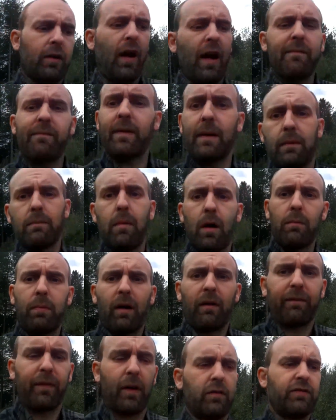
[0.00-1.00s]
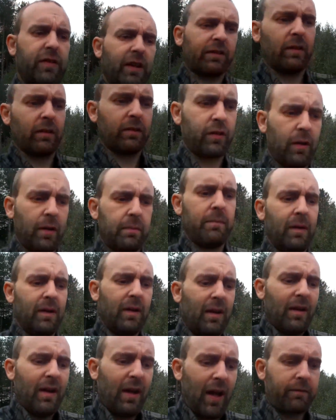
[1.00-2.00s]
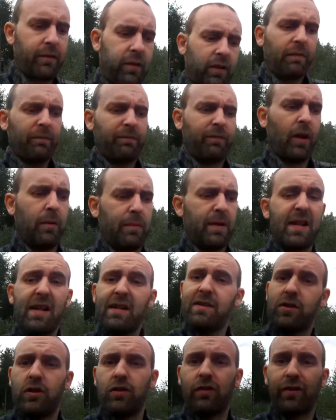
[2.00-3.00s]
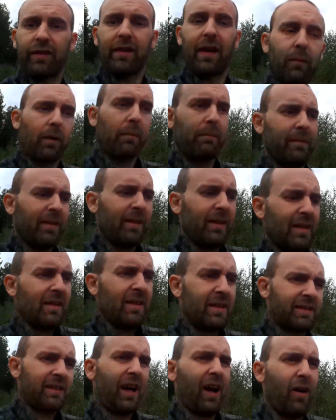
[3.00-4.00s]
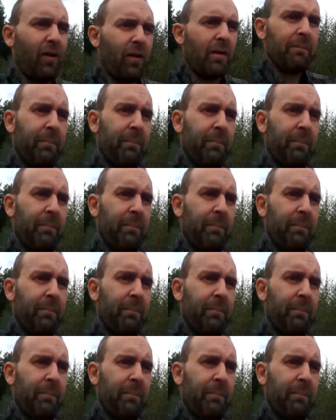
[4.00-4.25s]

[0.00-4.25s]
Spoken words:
can't even get my mobile phone signal to him, and to confirm he is using that one. So